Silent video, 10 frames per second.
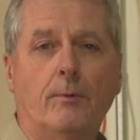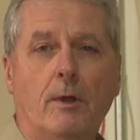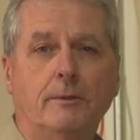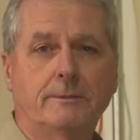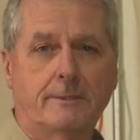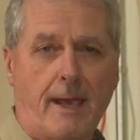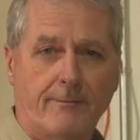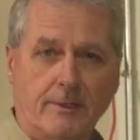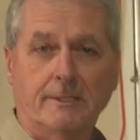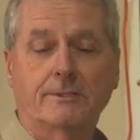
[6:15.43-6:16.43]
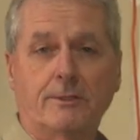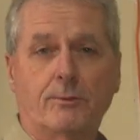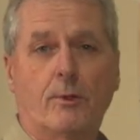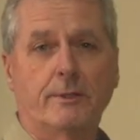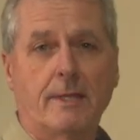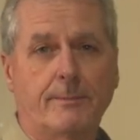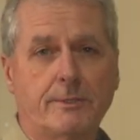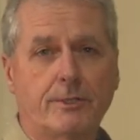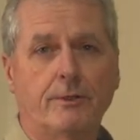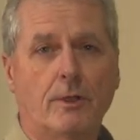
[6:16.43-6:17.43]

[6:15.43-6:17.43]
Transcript: roast having this control the temperature.